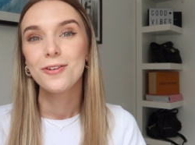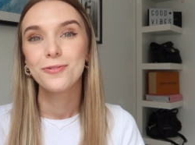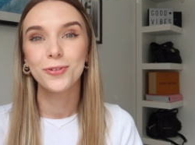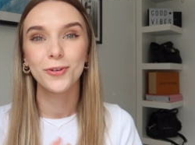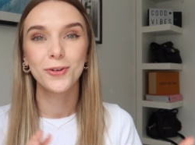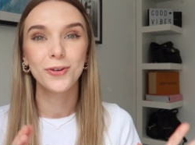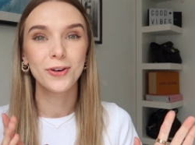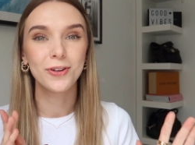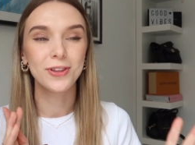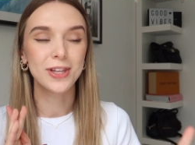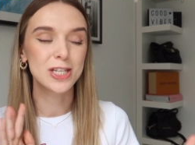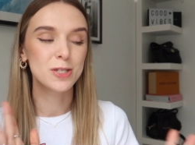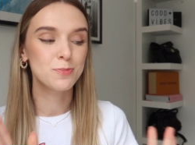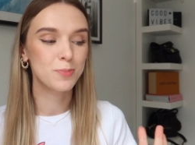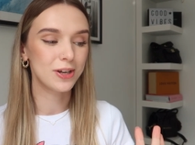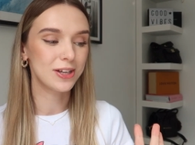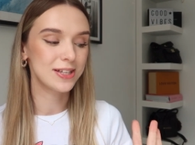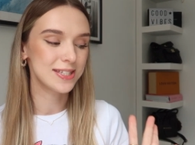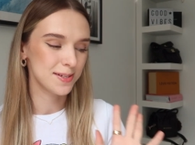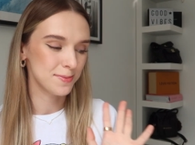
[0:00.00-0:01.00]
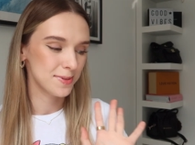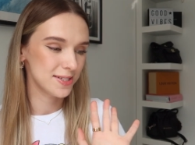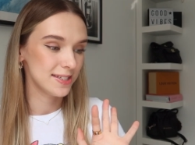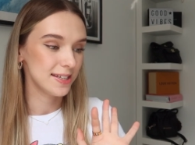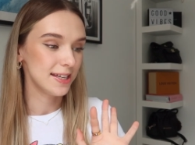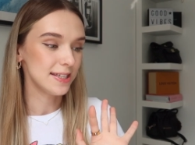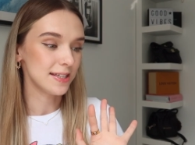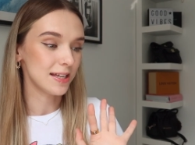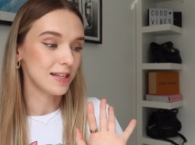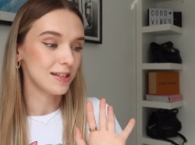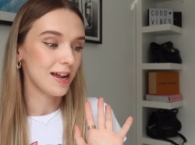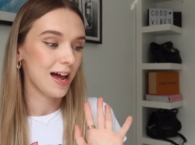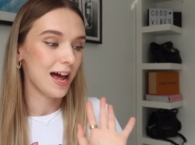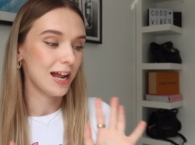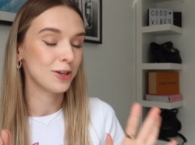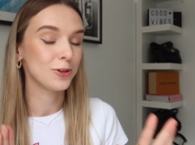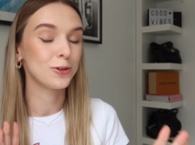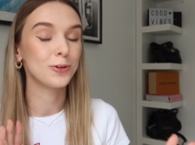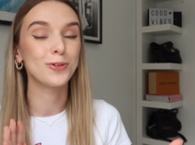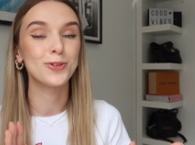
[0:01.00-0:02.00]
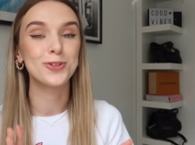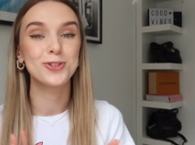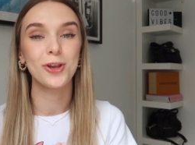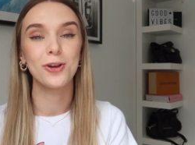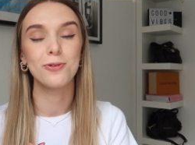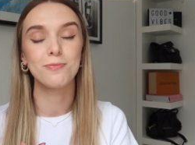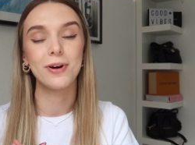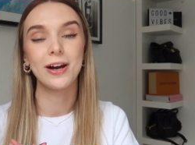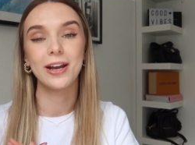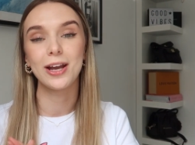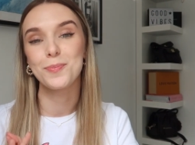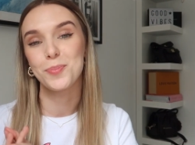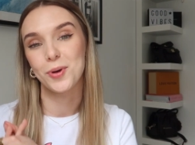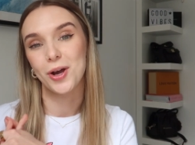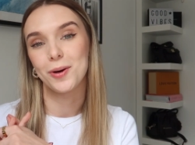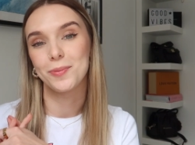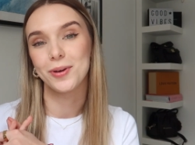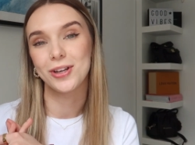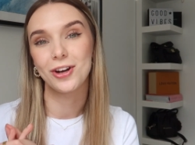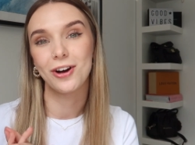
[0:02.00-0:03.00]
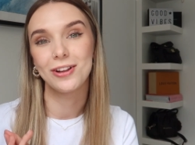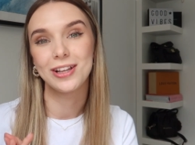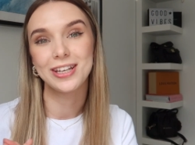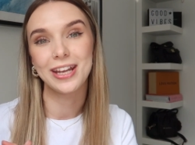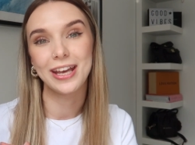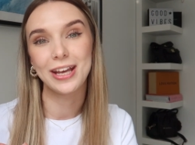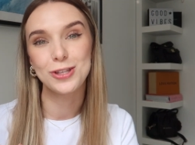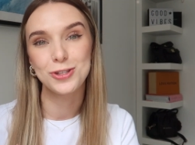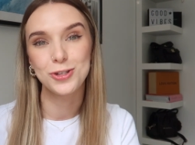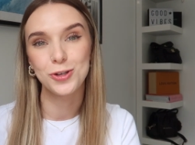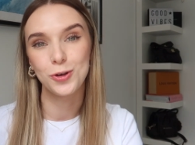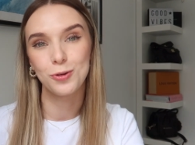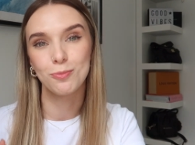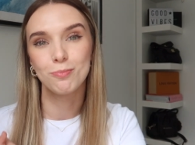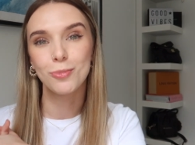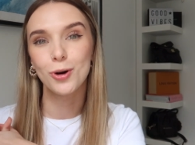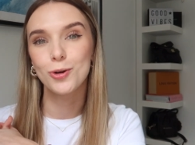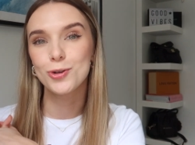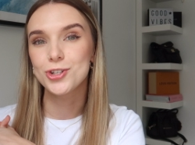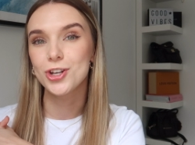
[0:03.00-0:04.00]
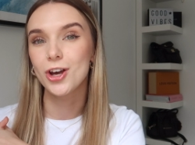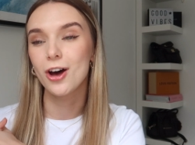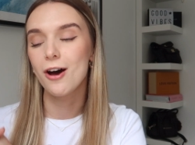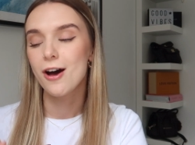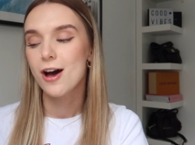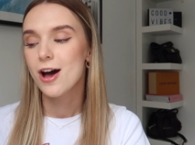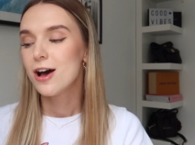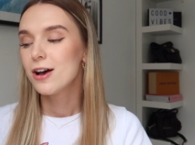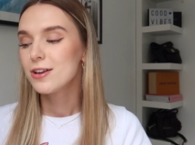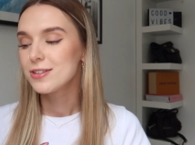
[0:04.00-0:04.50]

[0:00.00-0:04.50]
for the spring and summer season and also my upcoming holiday to Malta.